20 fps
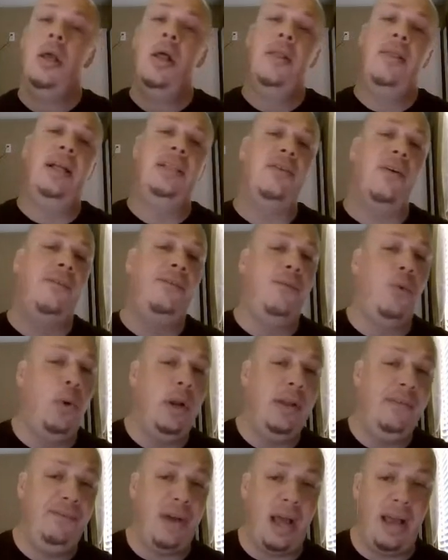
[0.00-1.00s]
That's a
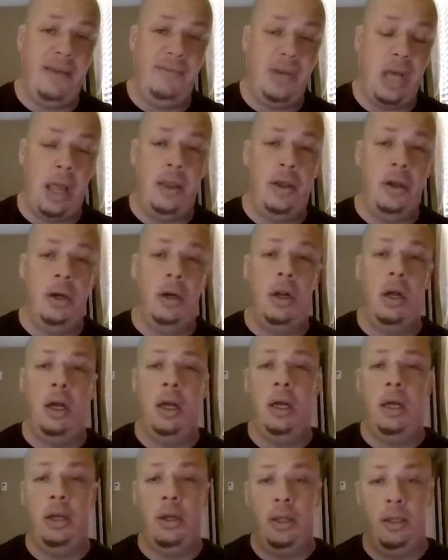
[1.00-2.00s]
$45
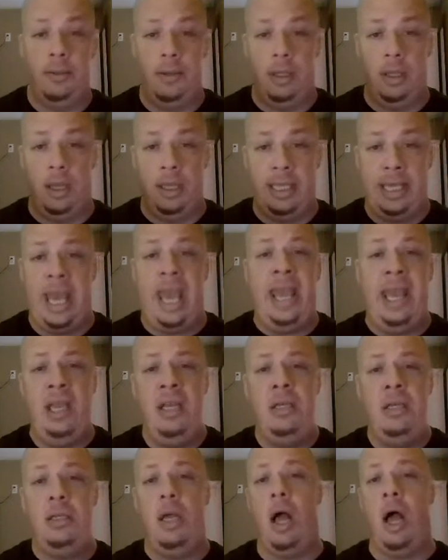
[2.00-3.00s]
gain
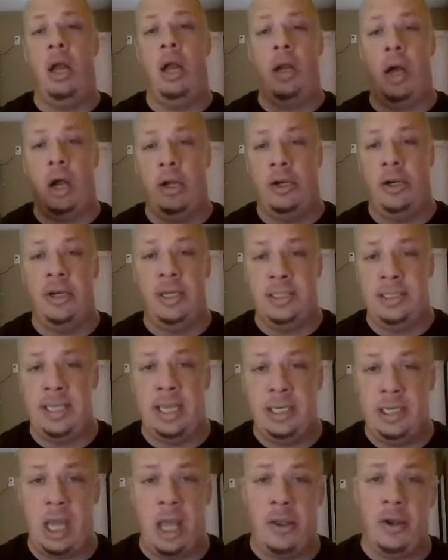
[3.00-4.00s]
on a
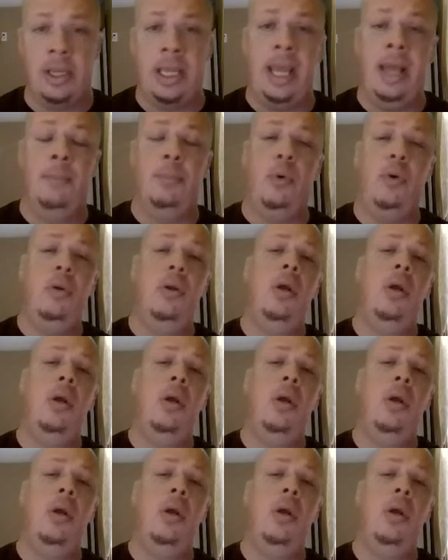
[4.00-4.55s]
$110 gamble.